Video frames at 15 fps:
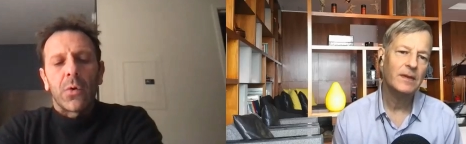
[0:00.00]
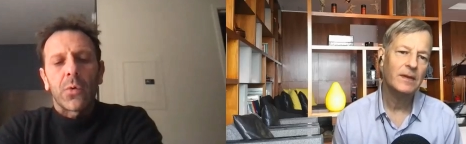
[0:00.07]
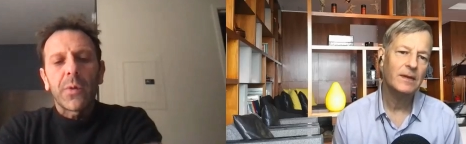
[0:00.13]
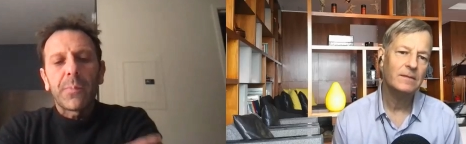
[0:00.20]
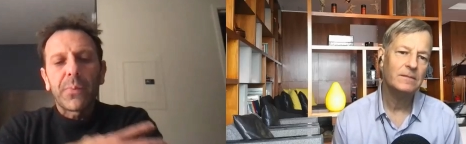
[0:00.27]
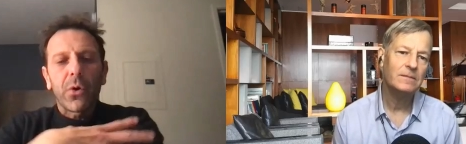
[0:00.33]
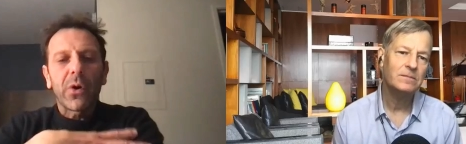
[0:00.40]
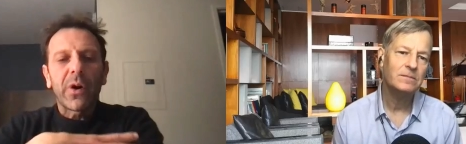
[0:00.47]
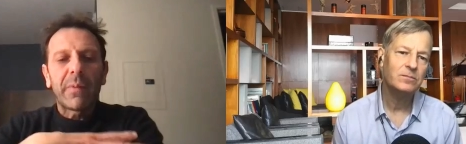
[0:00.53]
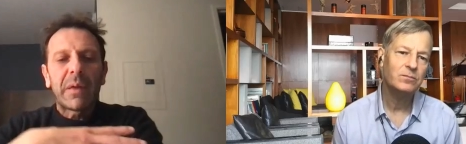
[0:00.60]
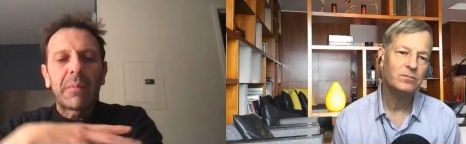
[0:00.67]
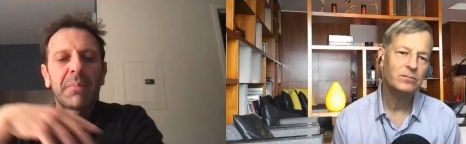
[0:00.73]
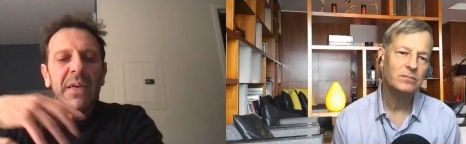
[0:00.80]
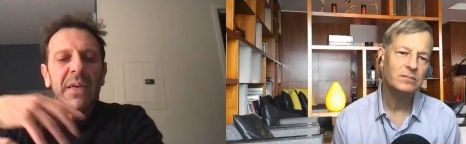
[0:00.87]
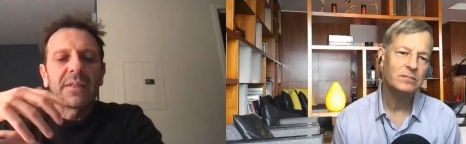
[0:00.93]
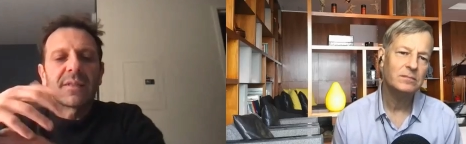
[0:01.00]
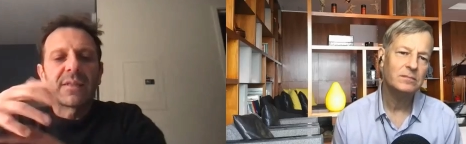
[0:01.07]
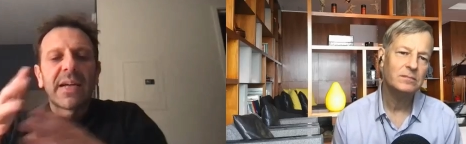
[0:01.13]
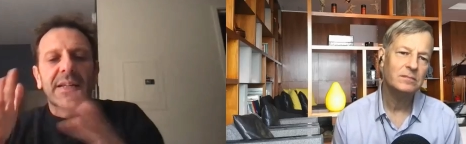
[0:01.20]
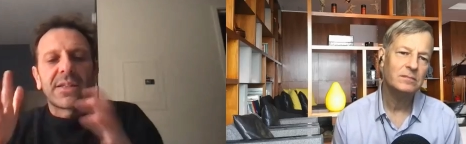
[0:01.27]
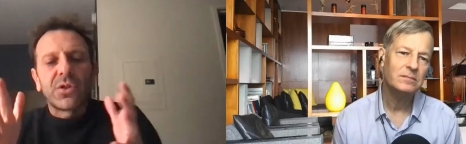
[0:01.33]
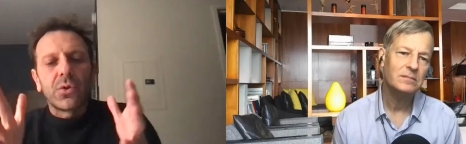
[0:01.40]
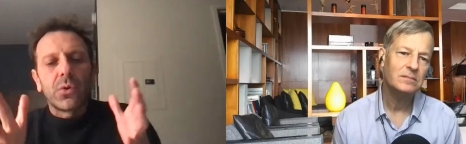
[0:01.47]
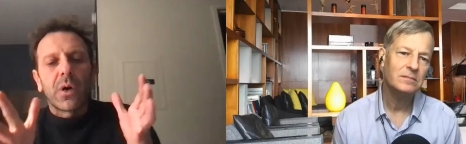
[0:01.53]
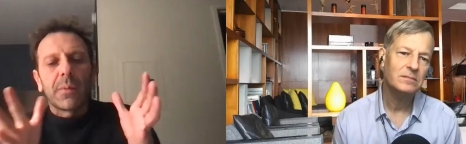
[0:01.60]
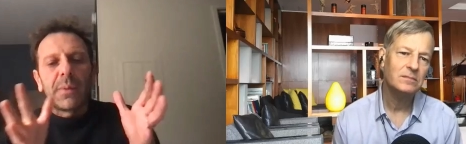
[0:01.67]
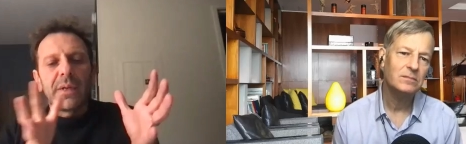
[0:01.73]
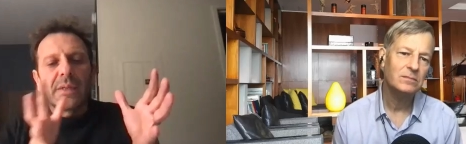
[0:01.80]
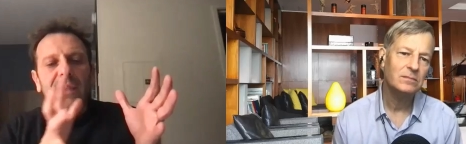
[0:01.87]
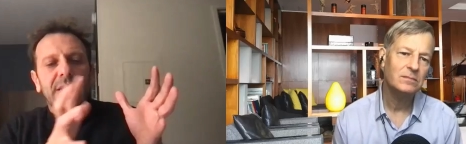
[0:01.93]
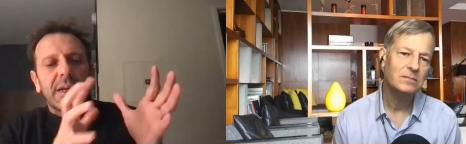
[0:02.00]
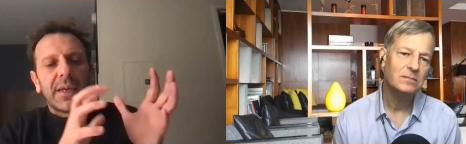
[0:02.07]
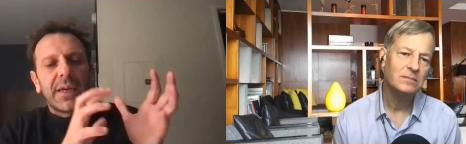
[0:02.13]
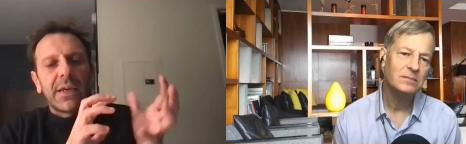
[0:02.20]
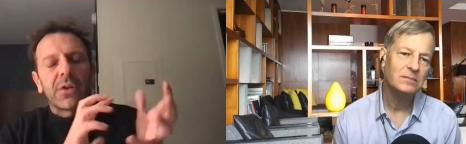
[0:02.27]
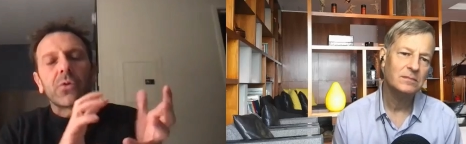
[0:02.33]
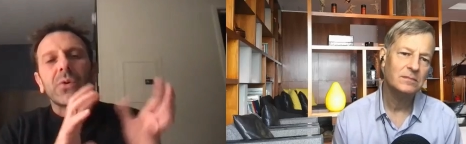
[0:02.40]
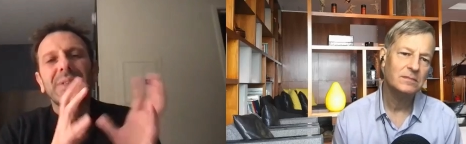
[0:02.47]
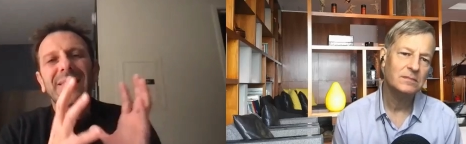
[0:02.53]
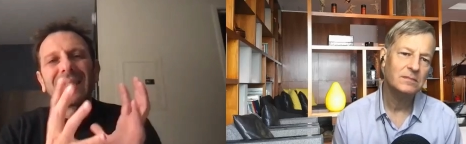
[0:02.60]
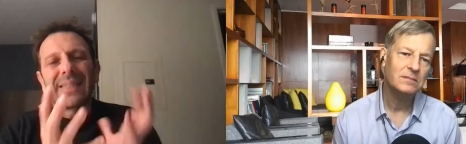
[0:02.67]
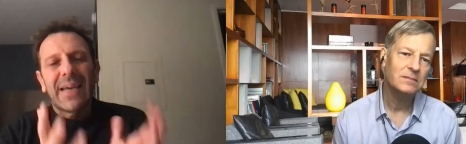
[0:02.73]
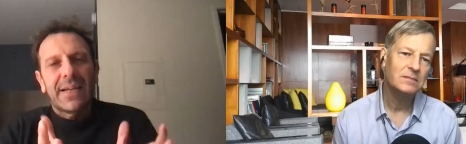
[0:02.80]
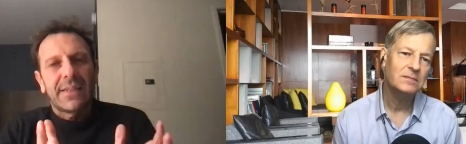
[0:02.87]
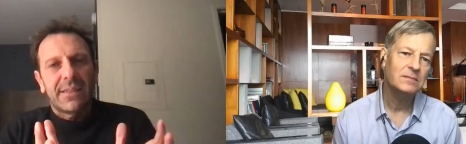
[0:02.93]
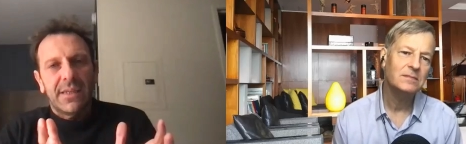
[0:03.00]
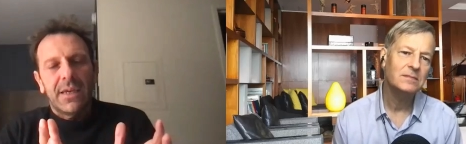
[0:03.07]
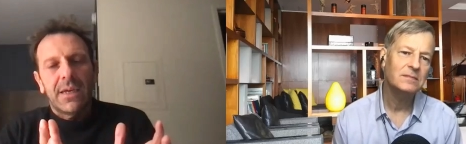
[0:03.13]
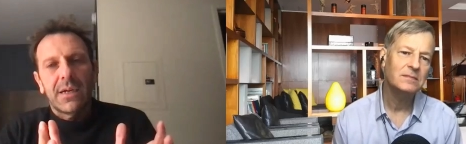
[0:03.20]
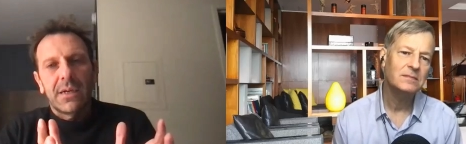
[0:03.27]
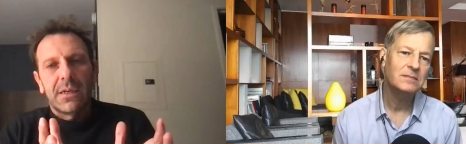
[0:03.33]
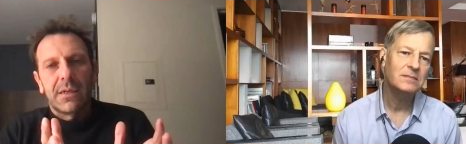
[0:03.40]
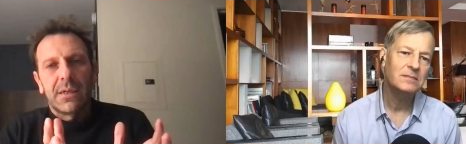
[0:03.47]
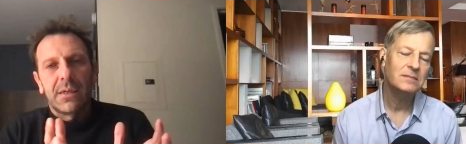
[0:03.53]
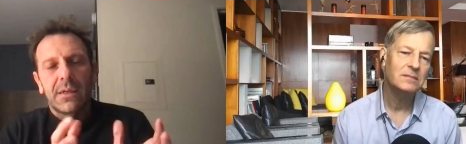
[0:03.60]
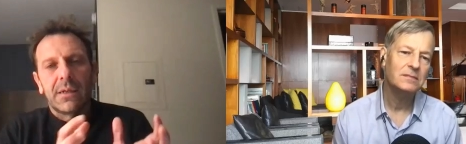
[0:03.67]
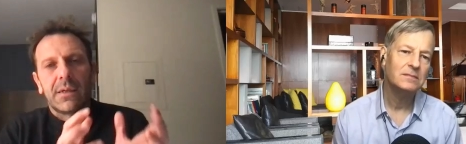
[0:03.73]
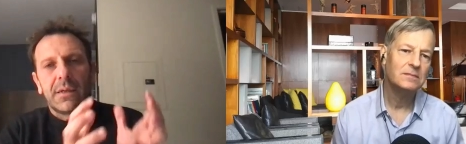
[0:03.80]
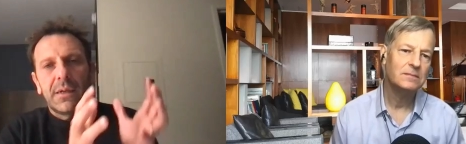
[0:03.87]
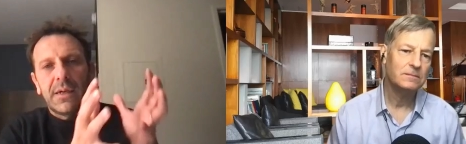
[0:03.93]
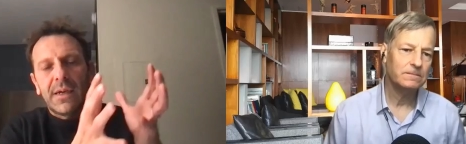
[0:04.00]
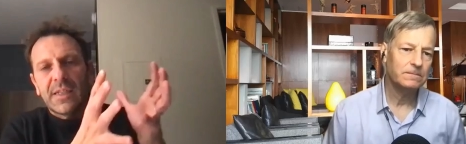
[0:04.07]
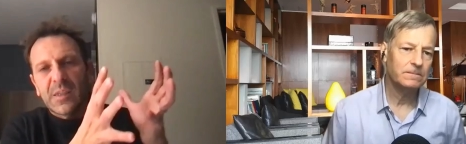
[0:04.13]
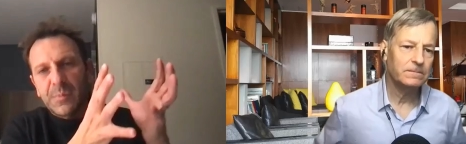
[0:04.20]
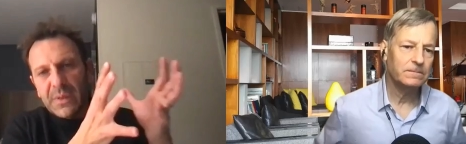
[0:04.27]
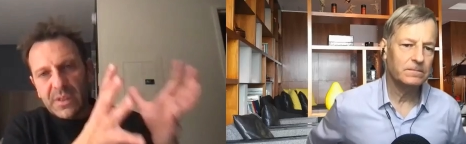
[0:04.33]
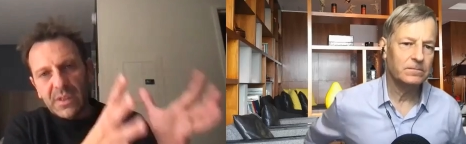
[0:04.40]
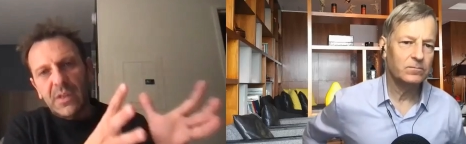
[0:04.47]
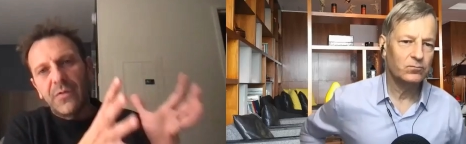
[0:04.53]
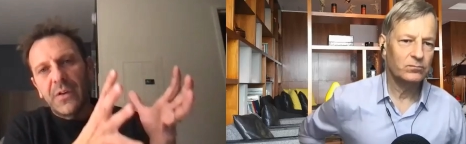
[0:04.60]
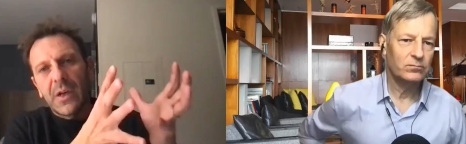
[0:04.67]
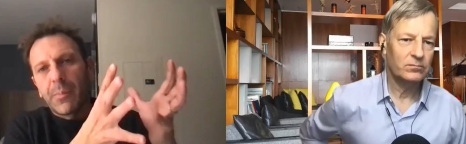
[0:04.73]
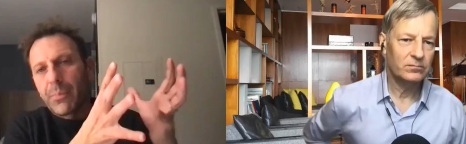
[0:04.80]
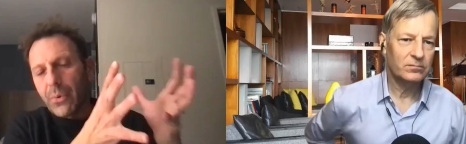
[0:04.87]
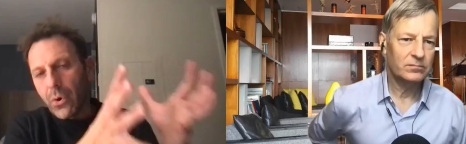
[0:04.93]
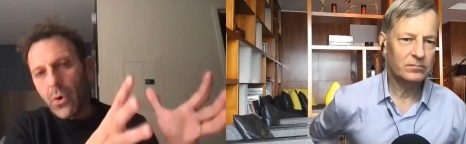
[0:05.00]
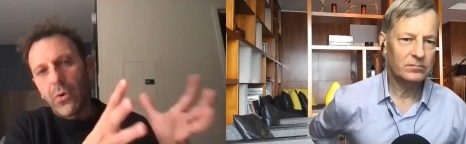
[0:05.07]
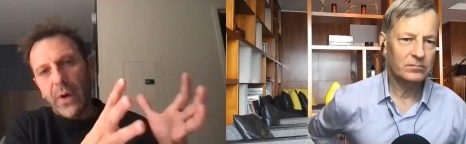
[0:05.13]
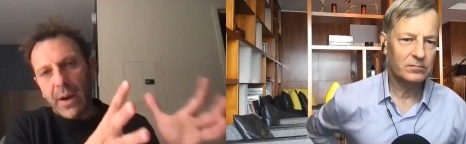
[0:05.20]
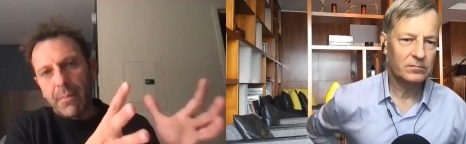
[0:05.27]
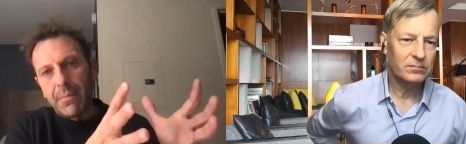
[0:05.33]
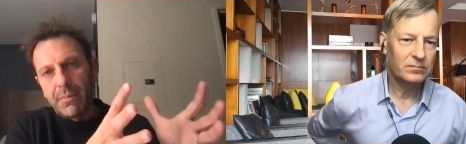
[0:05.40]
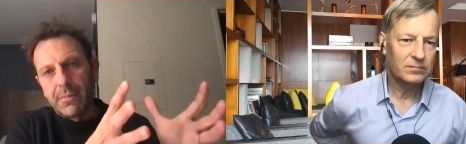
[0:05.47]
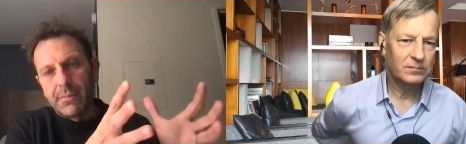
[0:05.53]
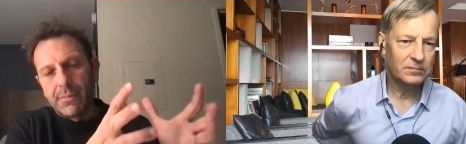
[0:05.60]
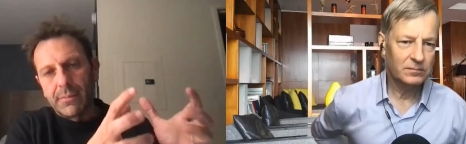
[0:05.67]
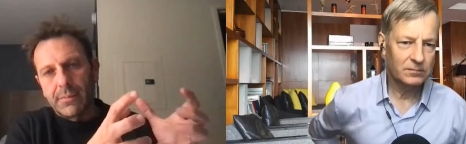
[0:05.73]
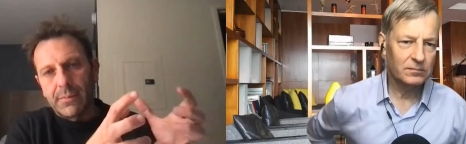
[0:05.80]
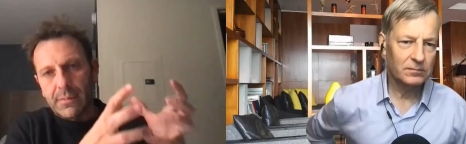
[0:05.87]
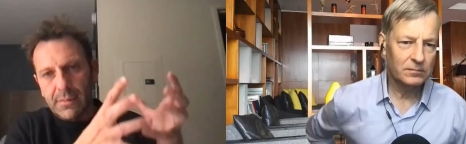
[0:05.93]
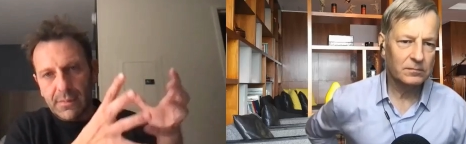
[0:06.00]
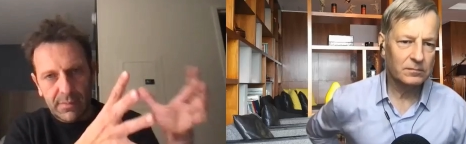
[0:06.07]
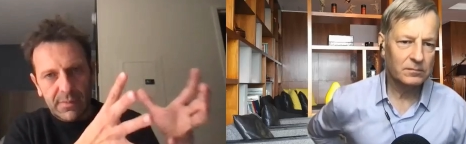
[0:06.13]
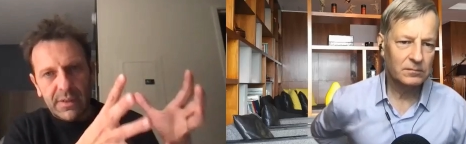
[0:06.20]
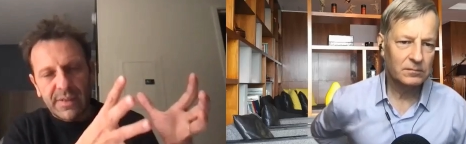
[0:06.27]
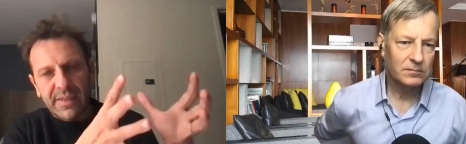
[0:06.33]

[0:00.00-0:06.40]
Speaker 1: Reprogramming means that you are basically resetting a specific program, a